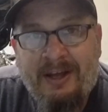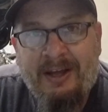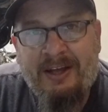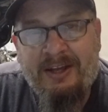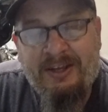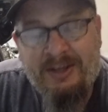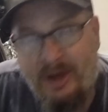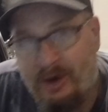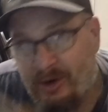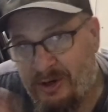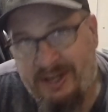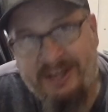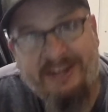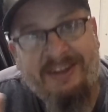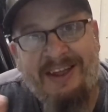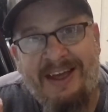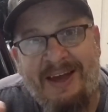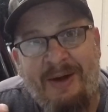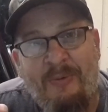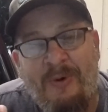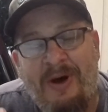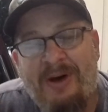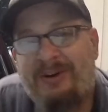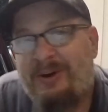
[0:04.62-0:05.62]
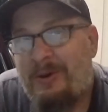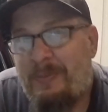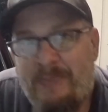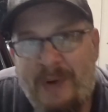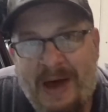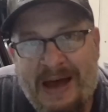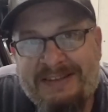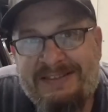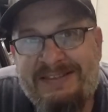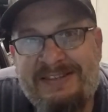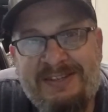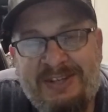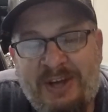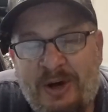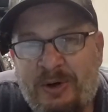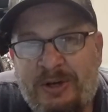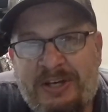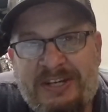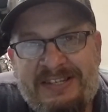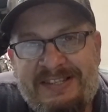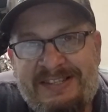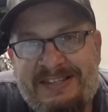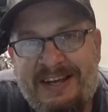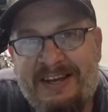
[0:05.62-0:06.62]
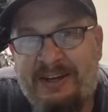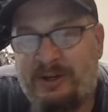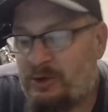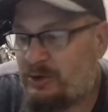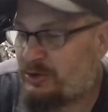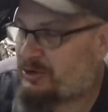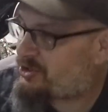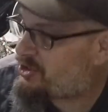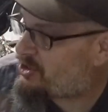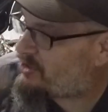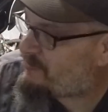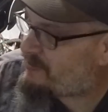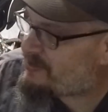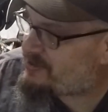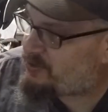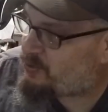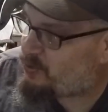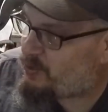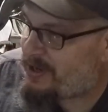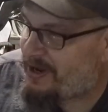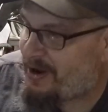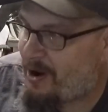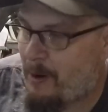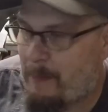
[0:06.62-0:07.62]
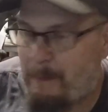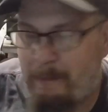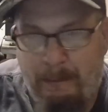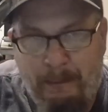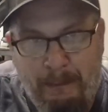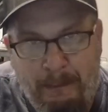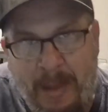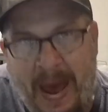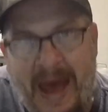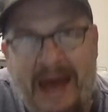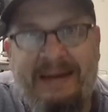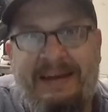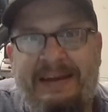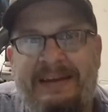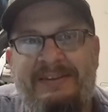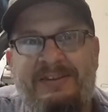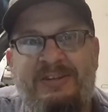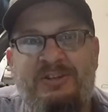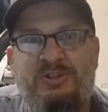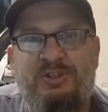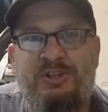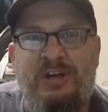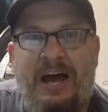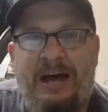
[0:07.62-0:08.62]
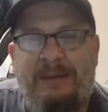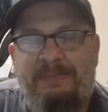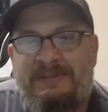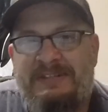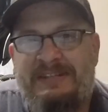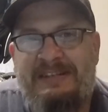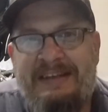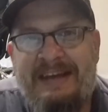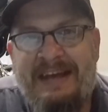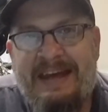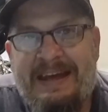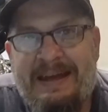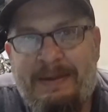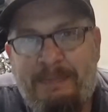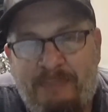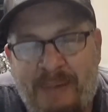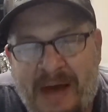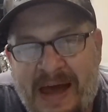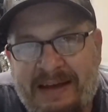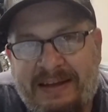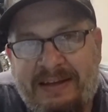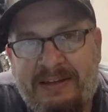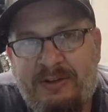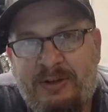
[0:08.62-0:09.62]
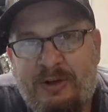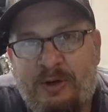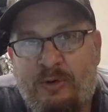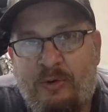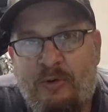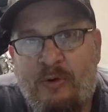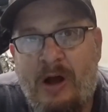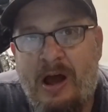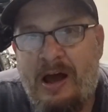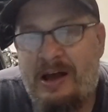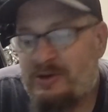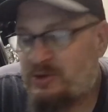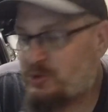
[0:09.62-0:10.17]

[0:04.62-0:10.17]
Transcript: Yogi Clan, welcome back to Yogi Cycle Service. We are back in the shop today, back in the garage